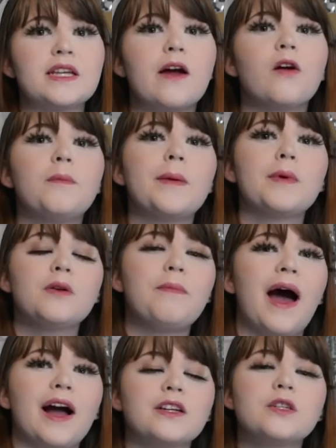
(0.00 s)
I remembered
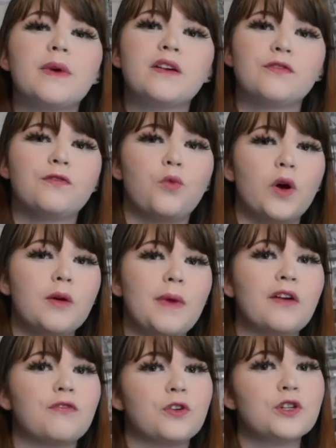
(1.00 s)
back to one of
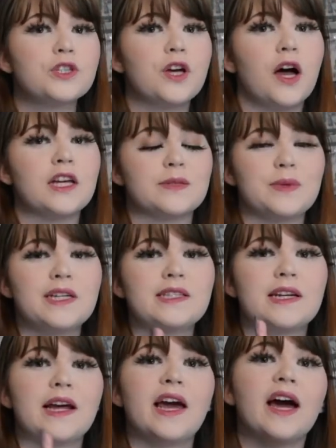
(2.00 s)
my first cosplays
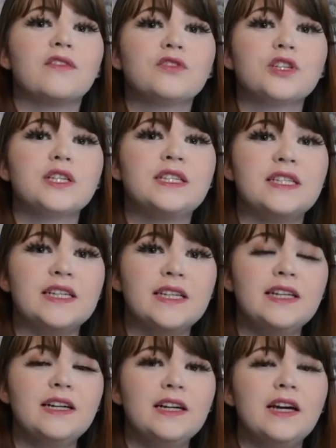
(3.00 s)
that I ever did.